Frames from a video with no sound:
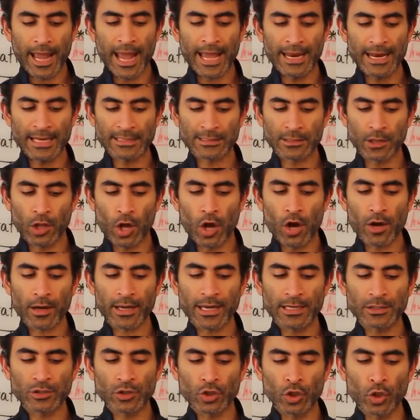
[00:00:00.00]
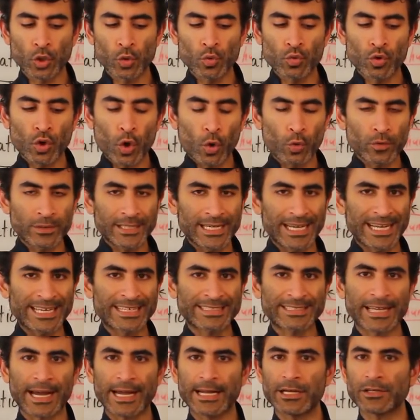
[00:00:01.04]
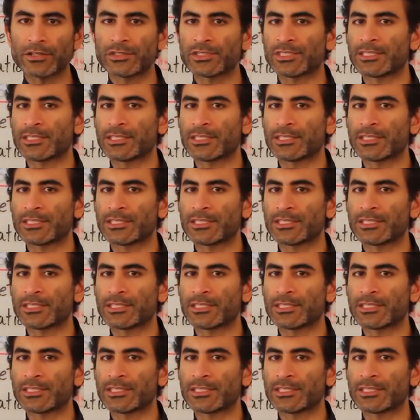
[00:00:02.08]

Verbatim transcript: and as long as you know the entire